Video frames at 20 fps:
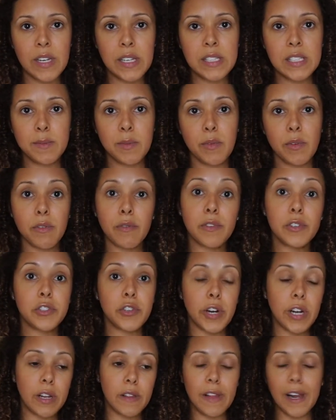needs to be
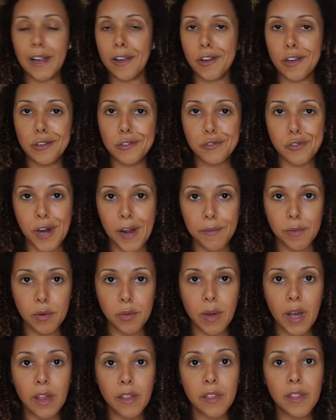refrigerated that I couldn't travel
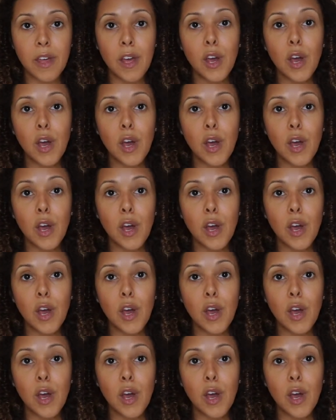with.